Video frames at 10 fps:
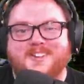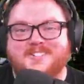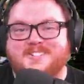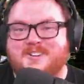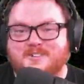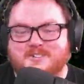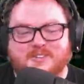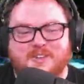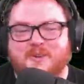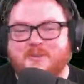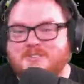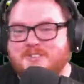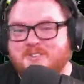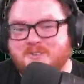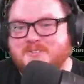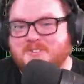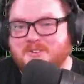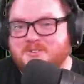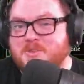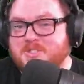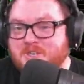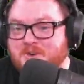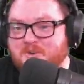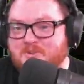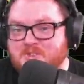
there's loads and loads and loads of materials